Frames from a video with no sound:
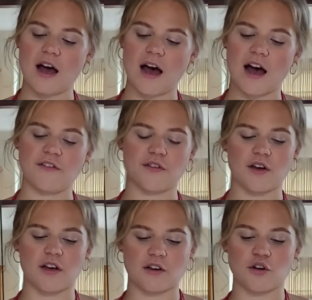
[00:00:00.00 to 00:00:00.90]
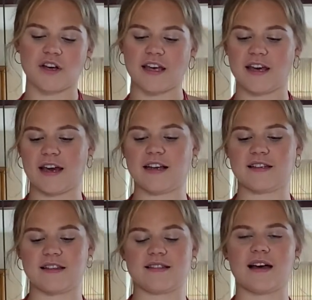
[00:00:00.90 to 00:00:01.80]
half a cookie
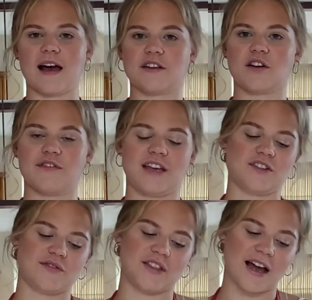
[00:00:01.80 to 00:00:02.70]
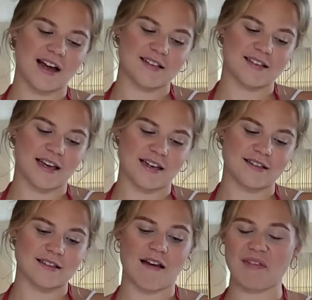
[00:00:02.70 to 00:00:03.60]
into the side of each of the
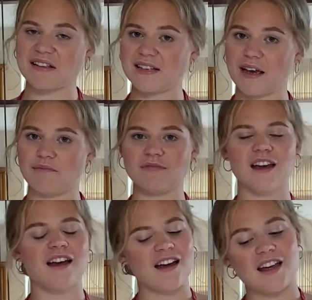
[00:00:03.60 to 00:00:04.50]
icings, and that's it.